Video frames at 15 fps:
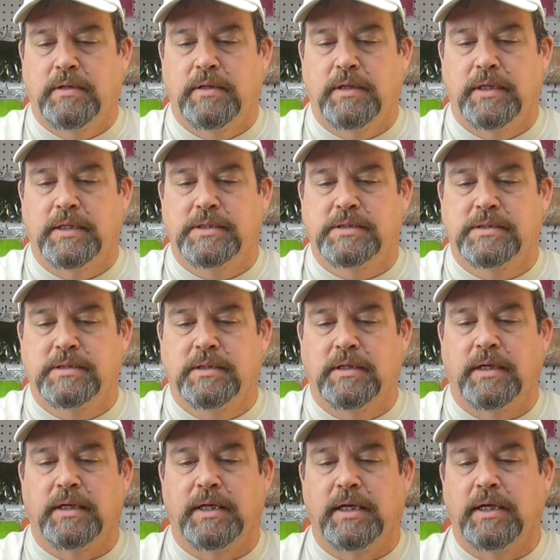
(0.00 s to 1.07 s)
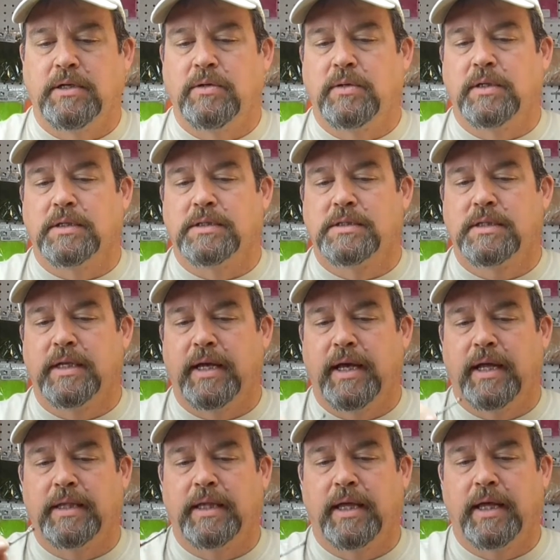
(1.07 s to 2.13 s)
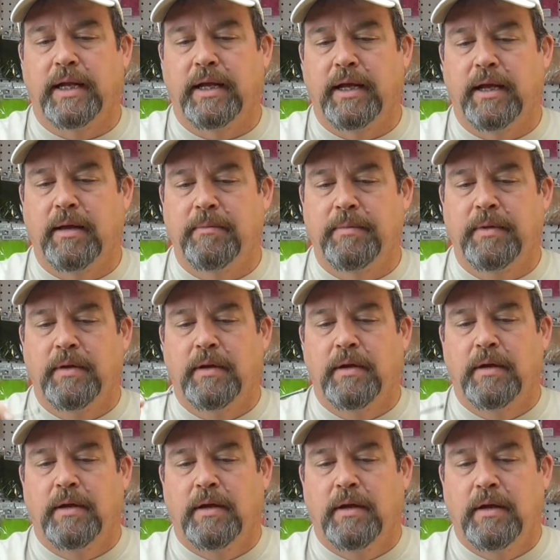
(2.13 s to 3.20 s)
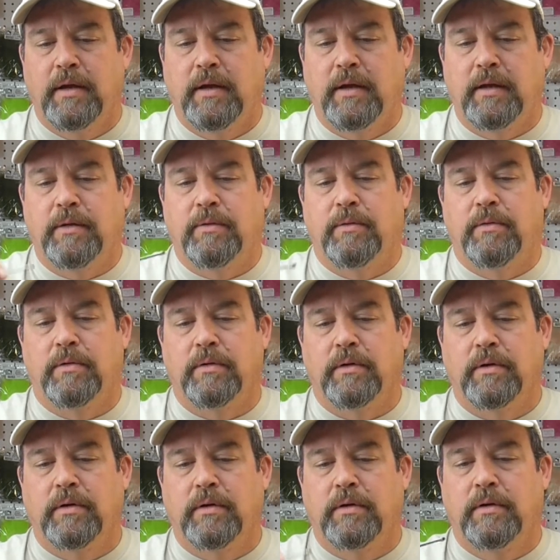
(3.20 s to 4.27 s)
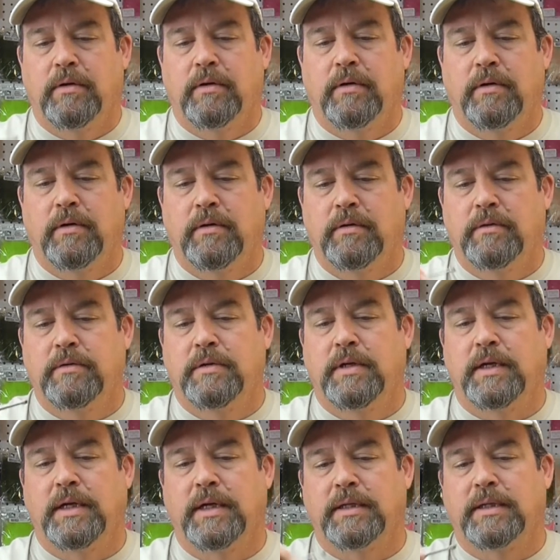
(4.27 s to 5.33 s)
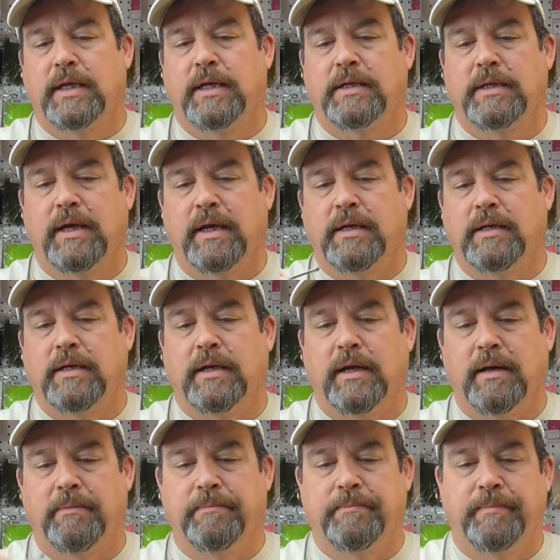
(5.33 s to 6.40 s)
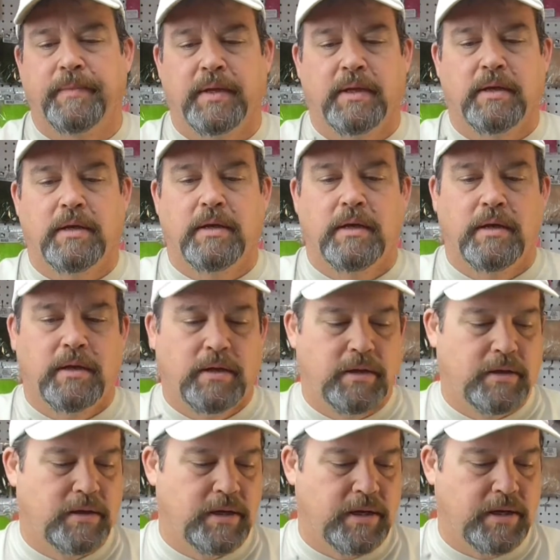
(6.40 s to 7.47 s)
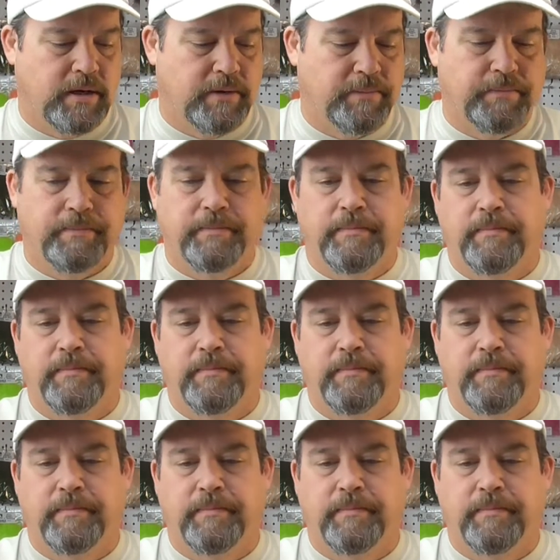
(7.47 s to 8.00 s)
this. Again, you can slide that up in order to get that tightened up. Now,